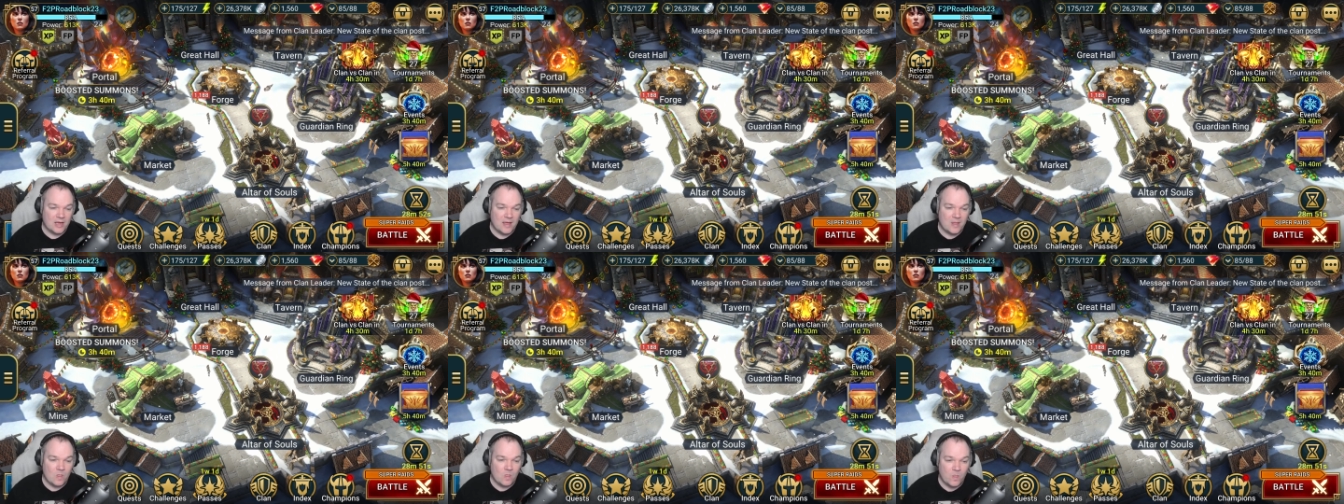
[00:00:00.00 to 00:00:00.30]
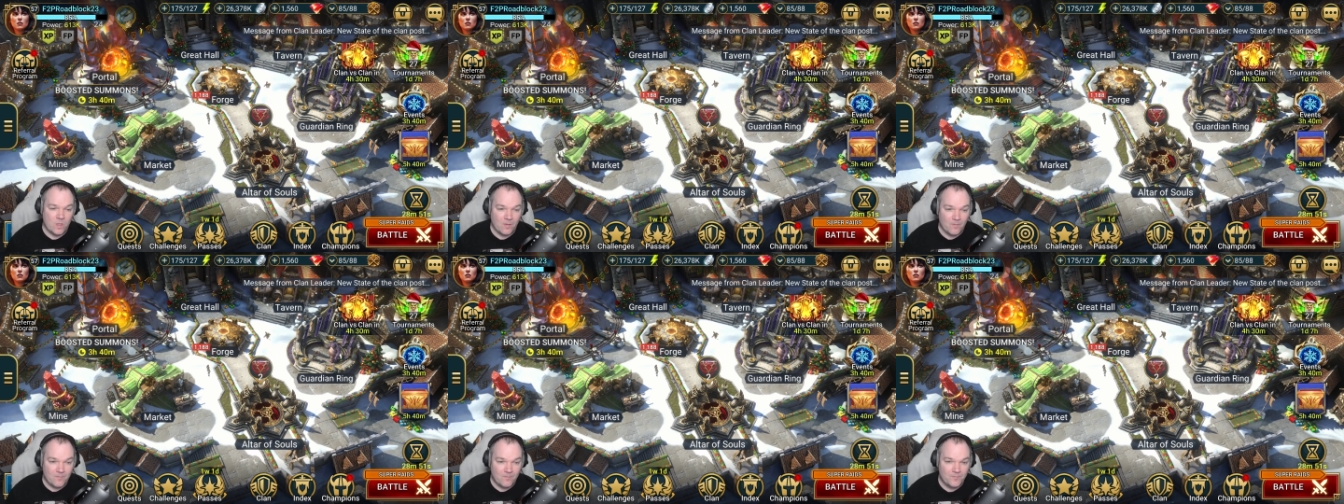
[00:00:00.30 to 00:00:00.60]
And
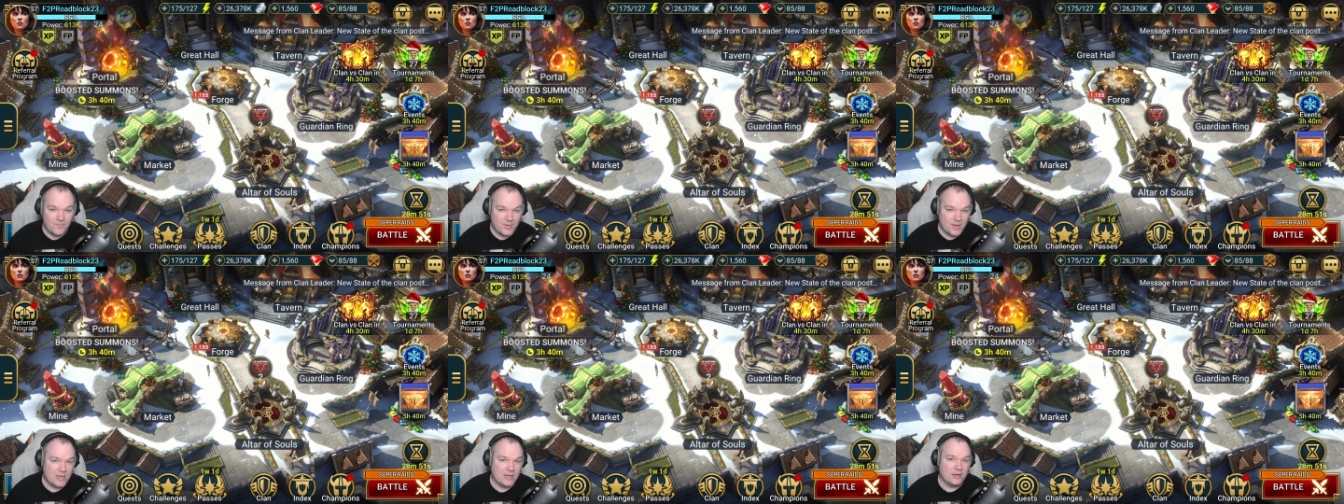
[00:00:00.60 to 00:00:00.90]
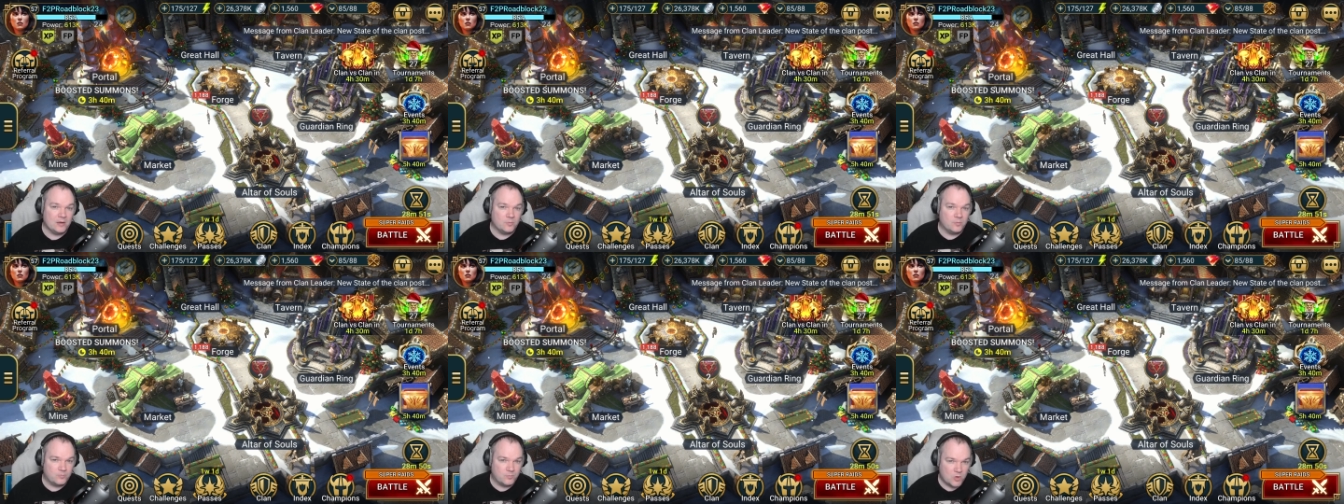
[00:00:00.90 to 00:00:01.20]
the
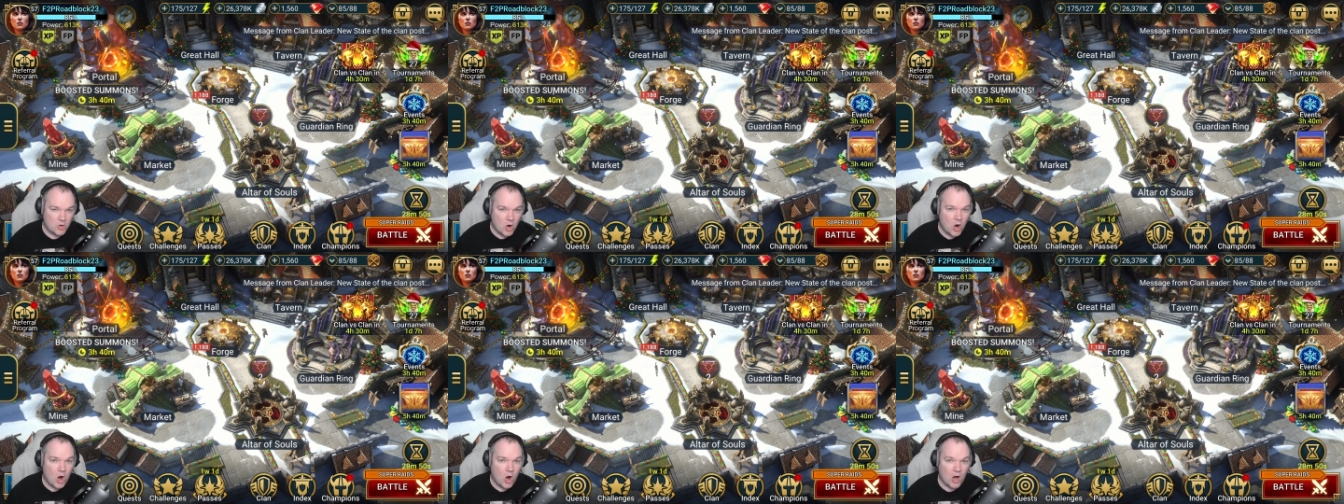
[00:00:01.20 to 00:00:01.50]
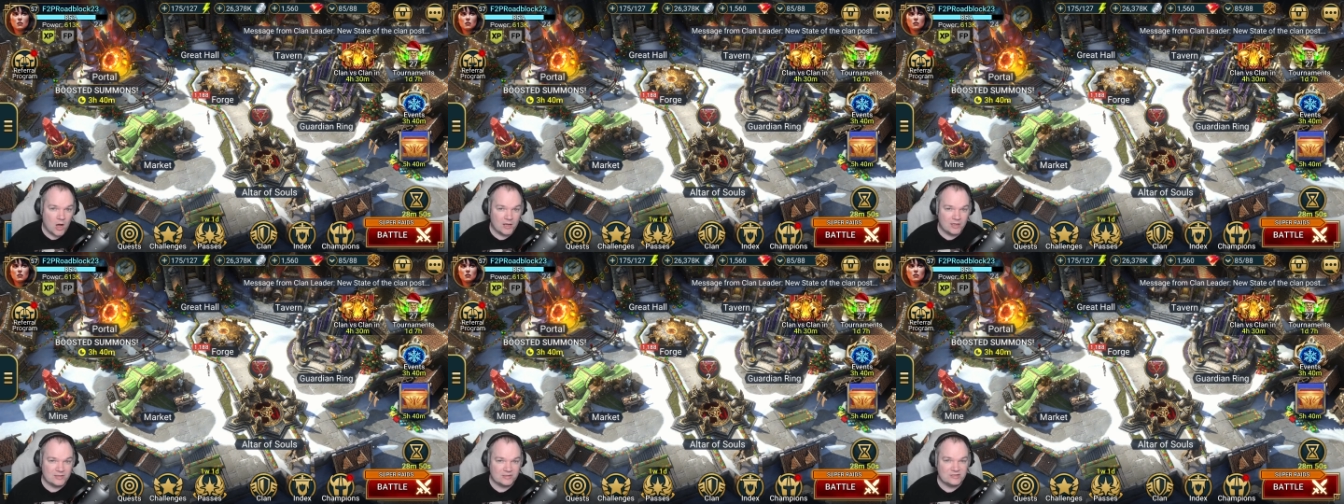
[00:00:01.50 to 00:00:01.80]
big
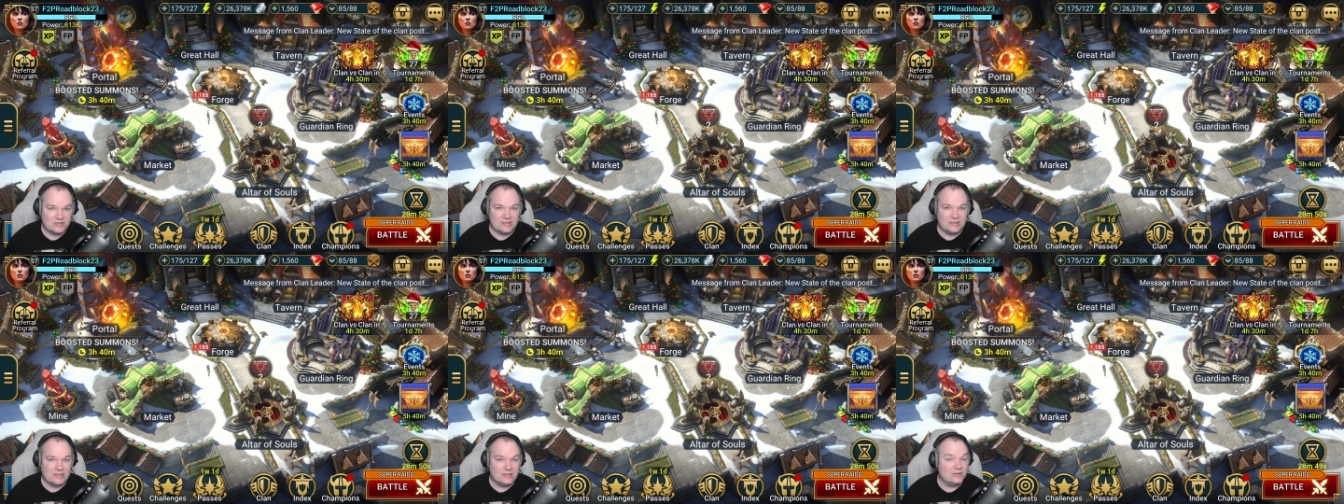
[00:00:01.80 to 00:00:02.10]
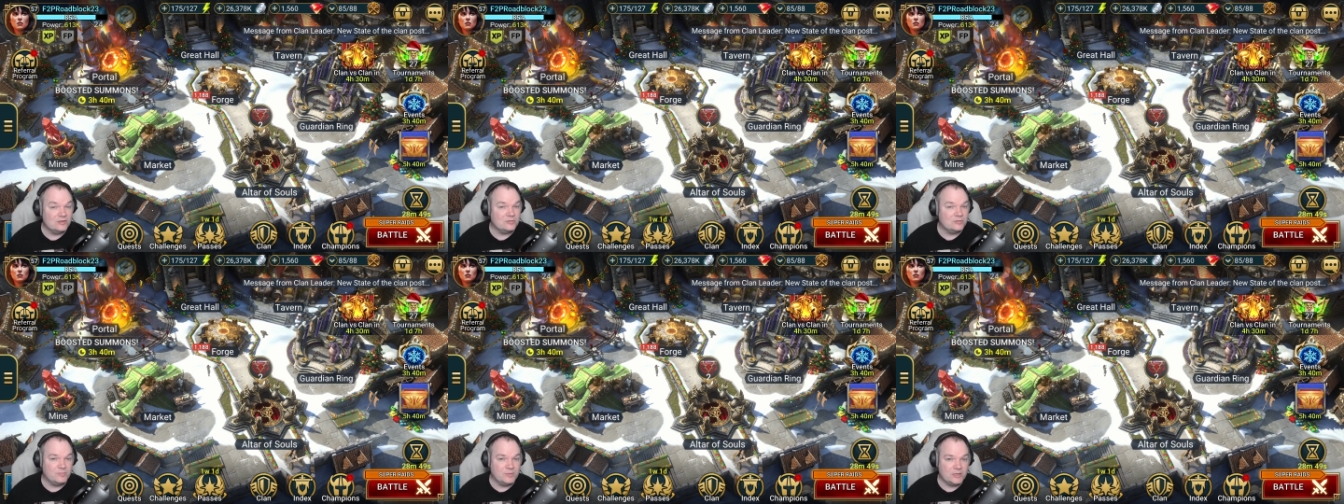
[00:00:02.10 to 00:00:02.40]
cause
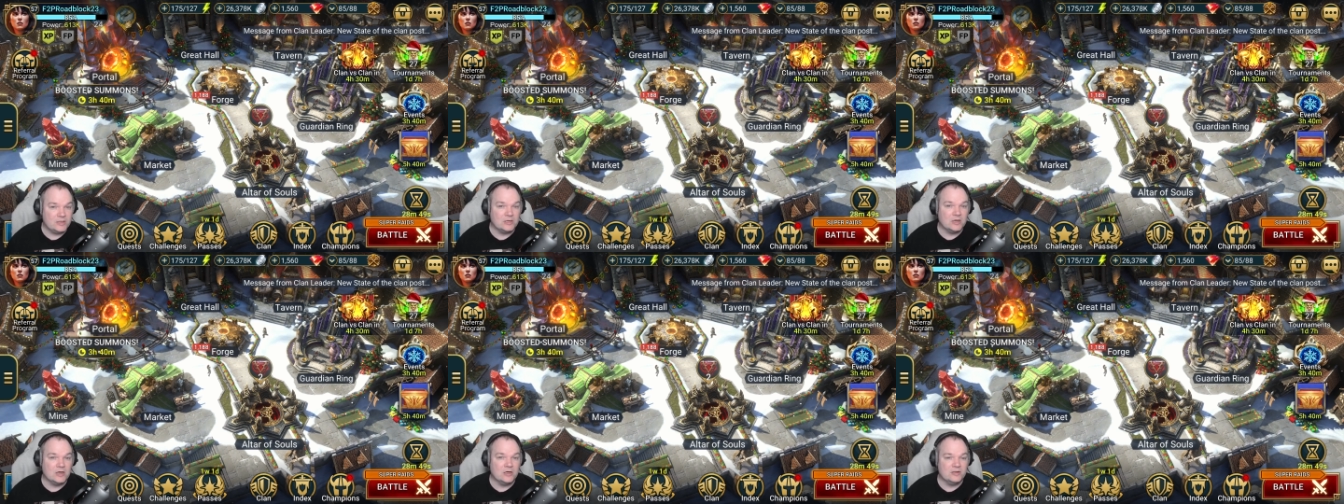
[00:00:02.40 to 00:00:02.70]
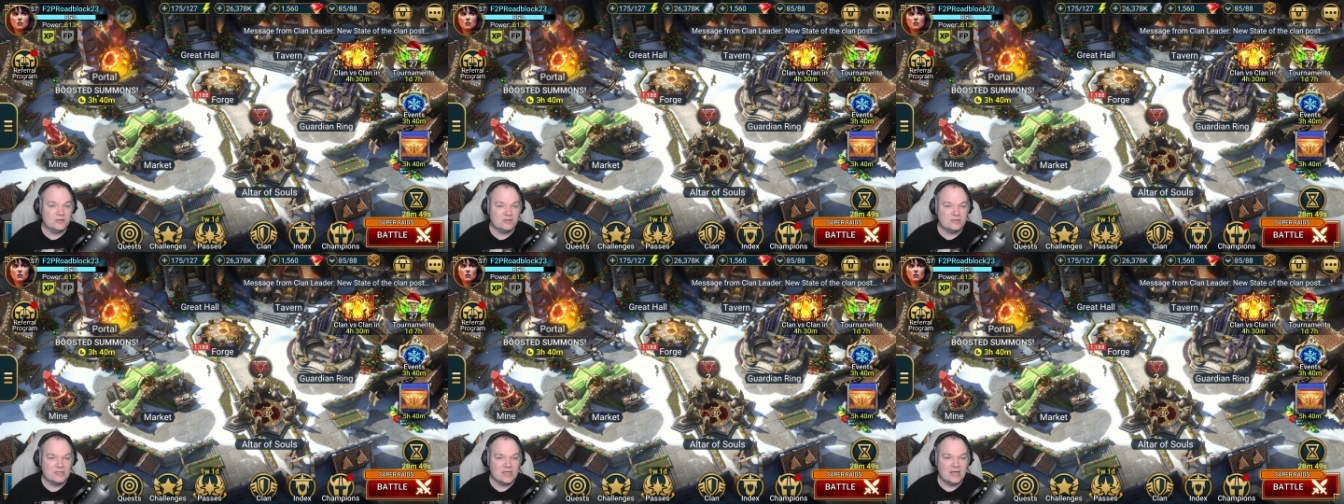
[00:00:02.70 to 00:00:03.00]
is
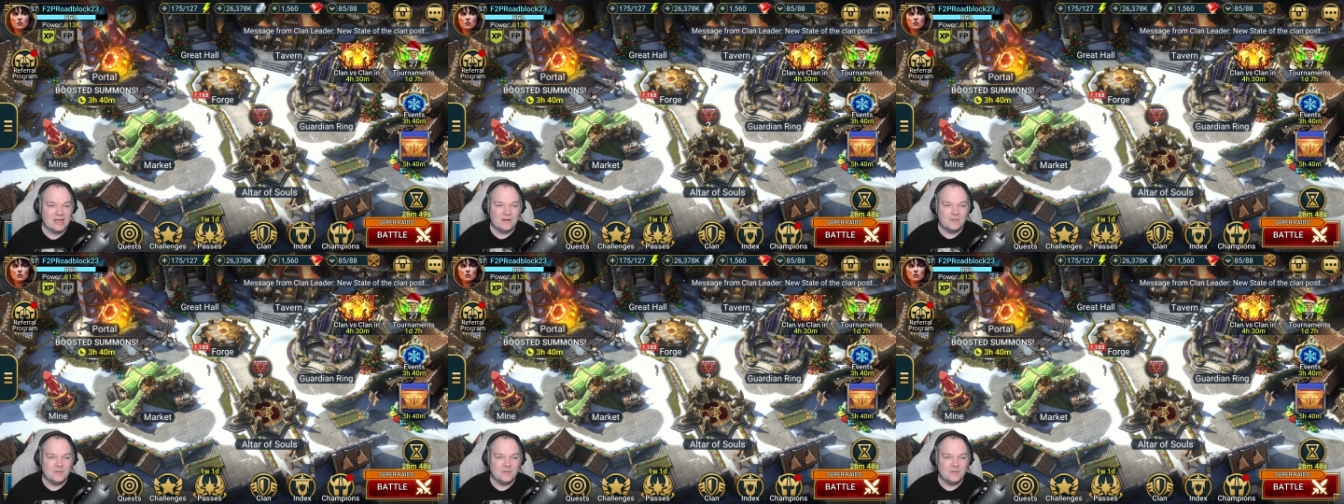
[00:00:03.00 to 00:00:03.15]
because